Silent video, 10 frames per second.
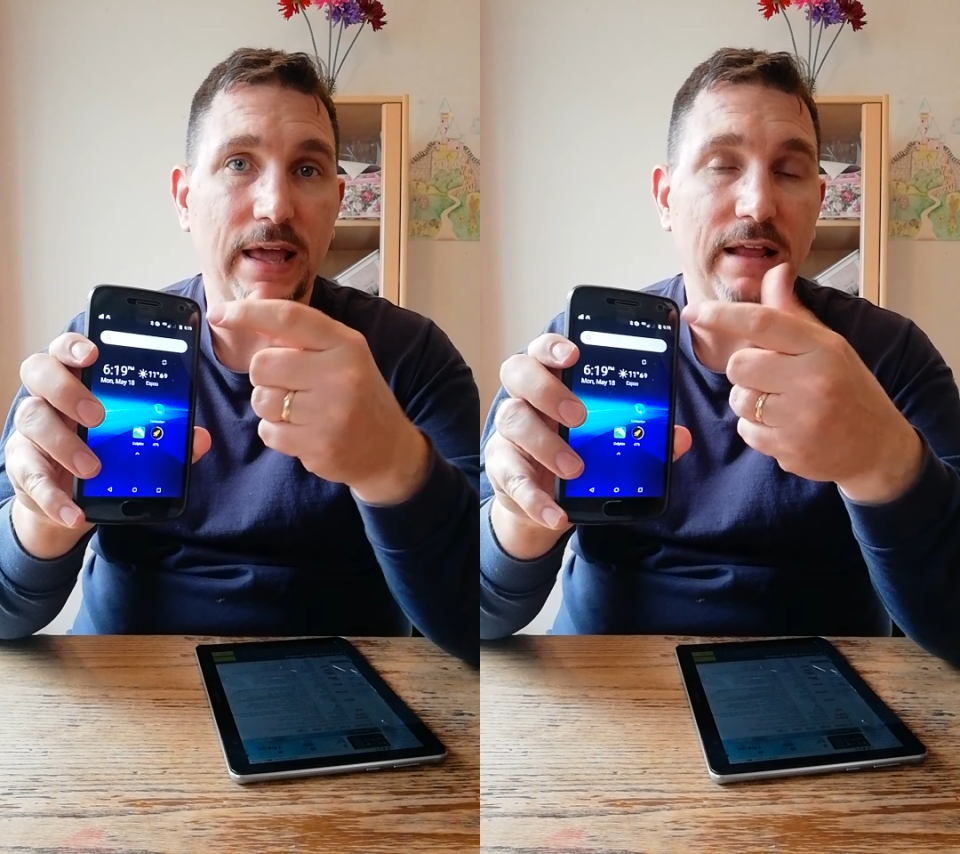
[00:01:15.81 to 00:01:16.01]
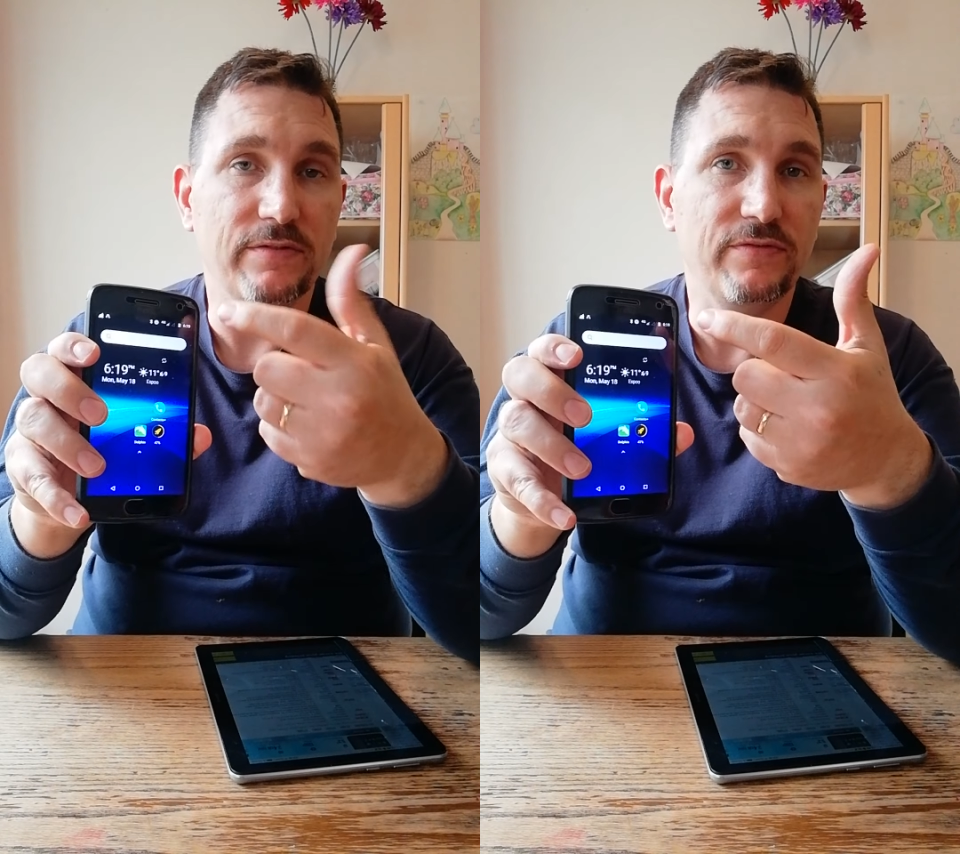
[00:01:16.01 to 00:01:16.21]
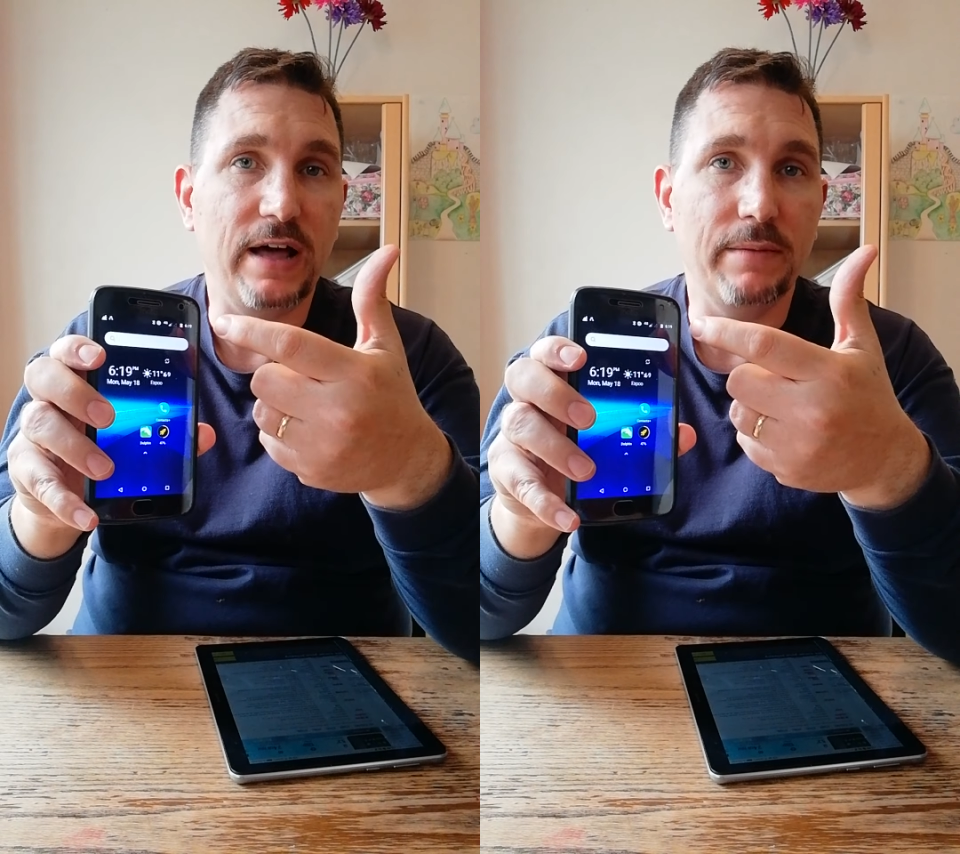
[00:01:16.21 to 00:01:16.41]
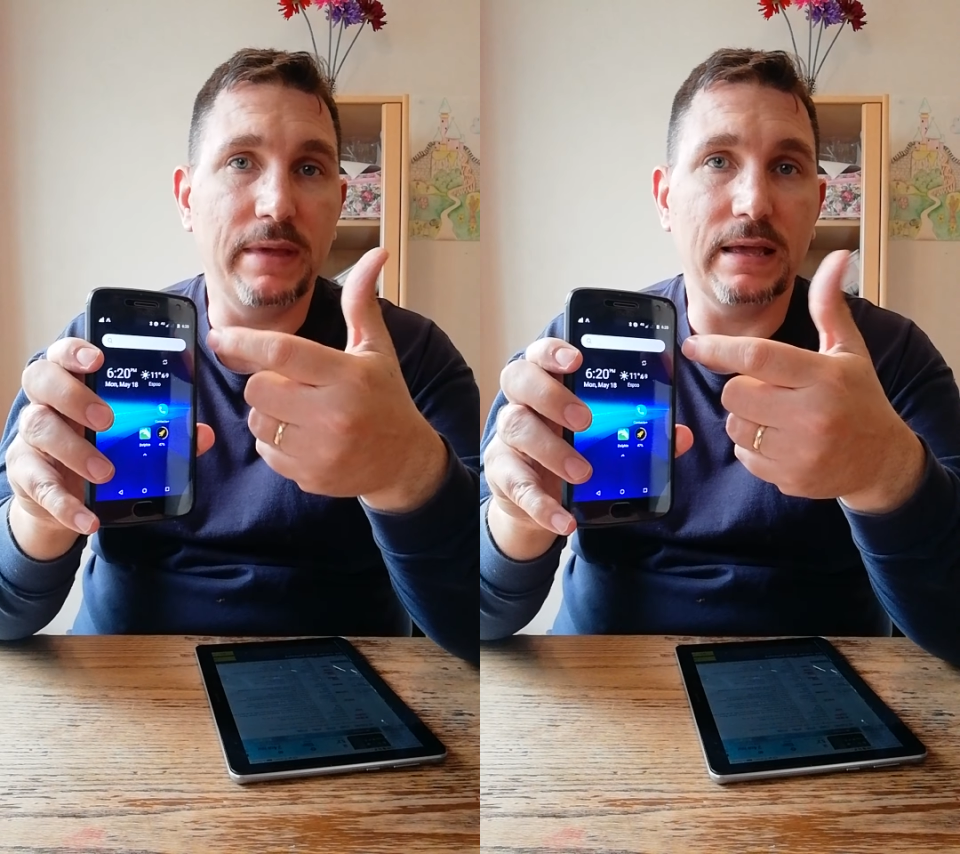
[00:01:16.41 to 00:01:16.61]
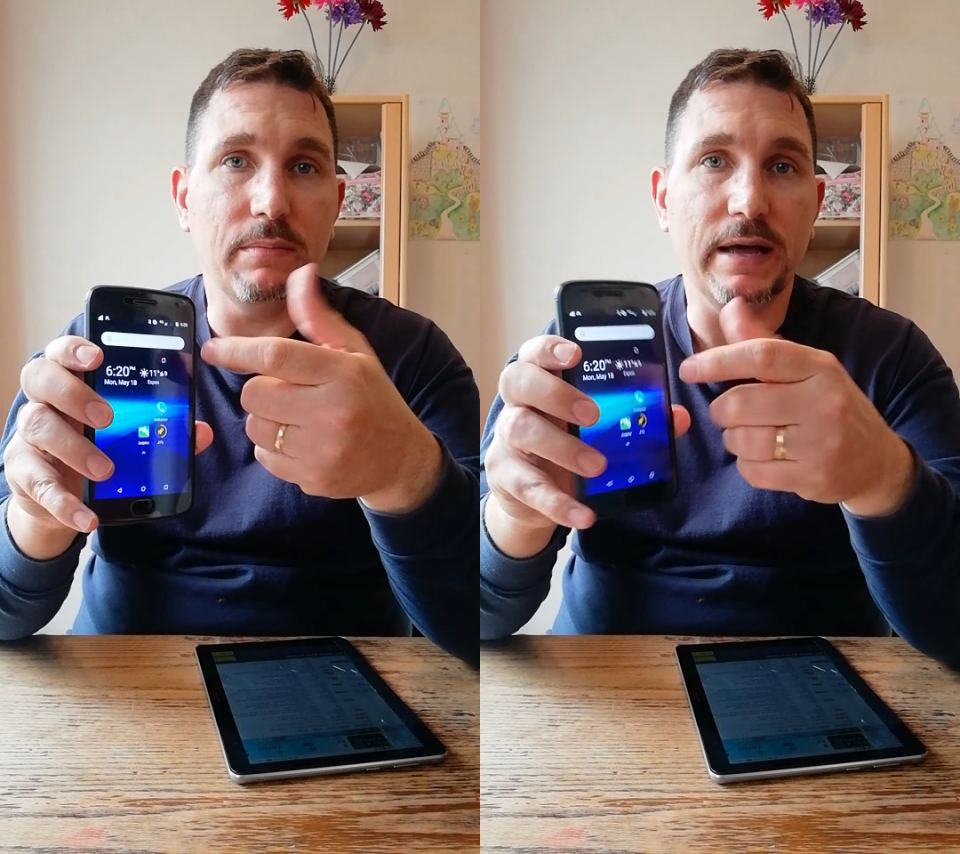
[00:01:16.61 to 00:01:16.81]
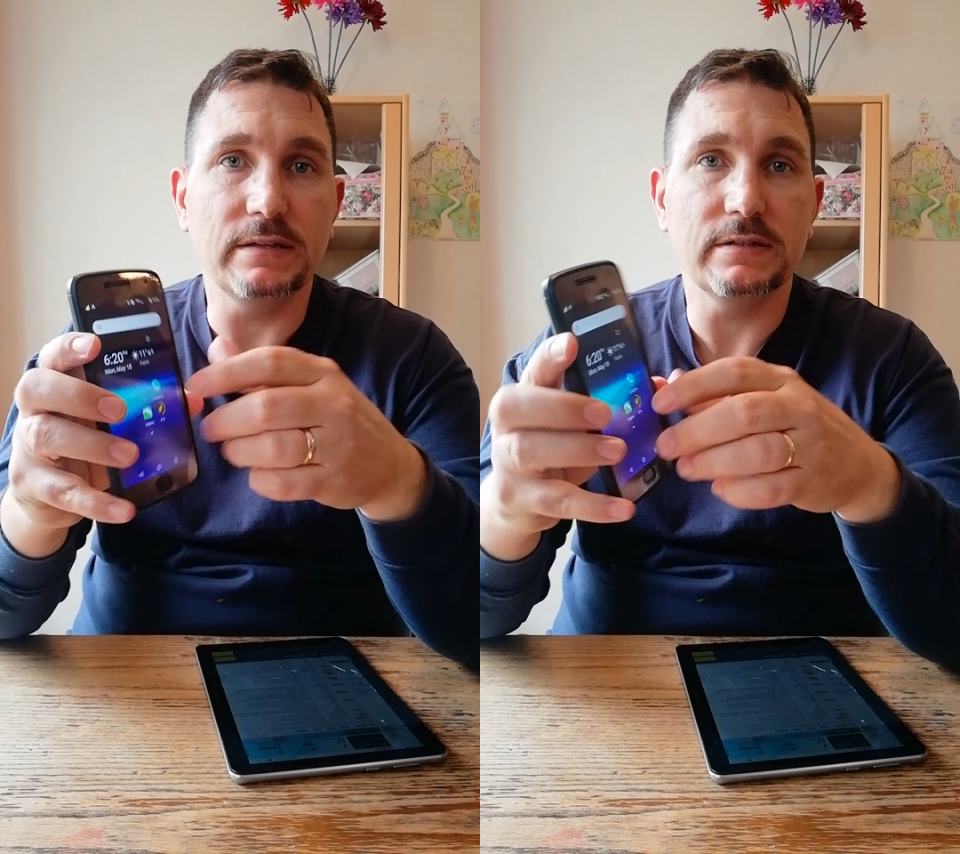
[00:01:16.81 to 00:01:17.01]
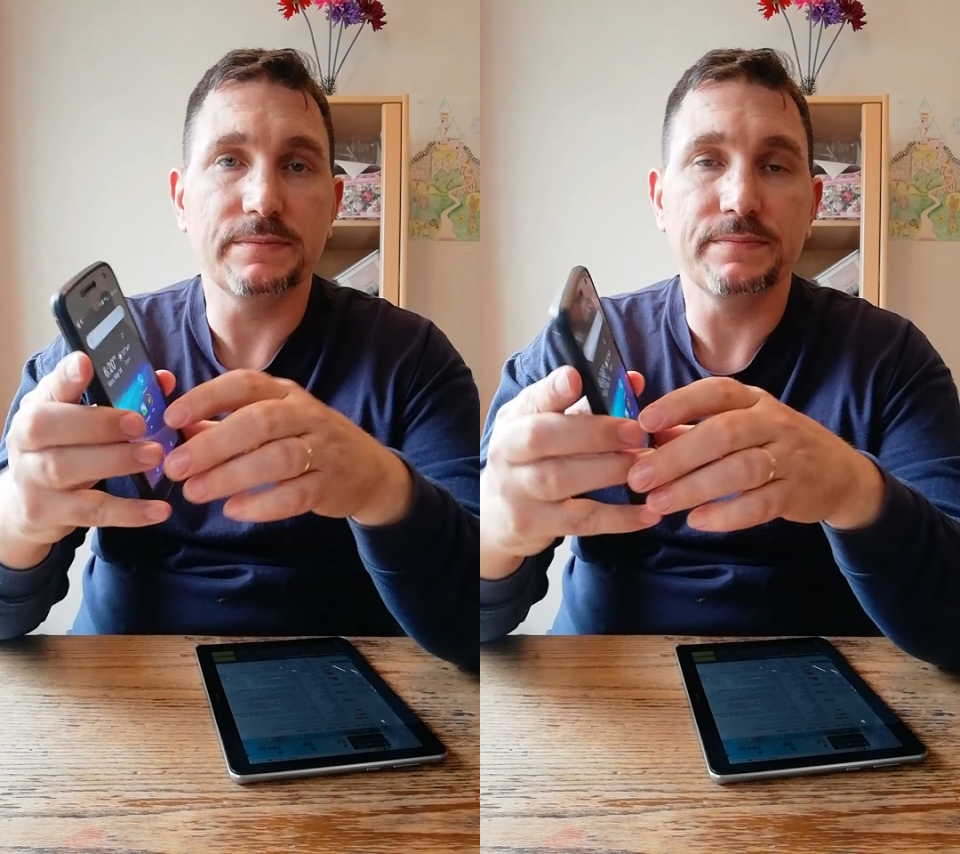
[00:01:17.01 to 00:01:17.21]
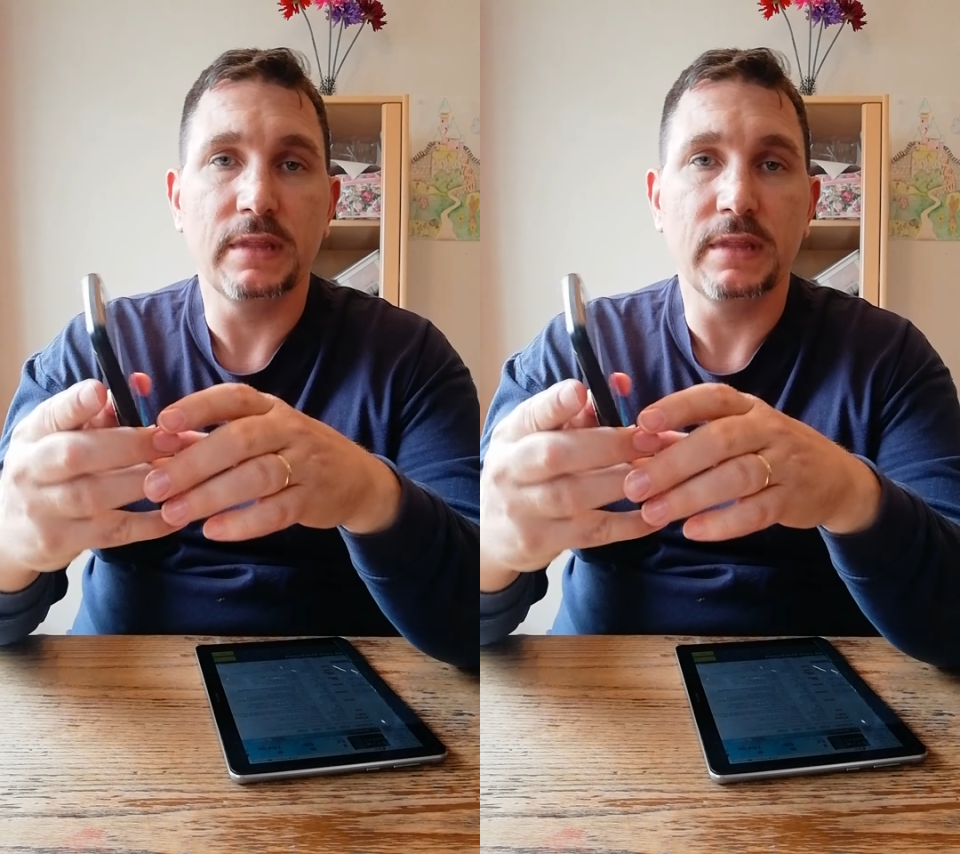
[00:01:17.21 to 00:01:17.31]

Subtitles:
had 5 megabytes.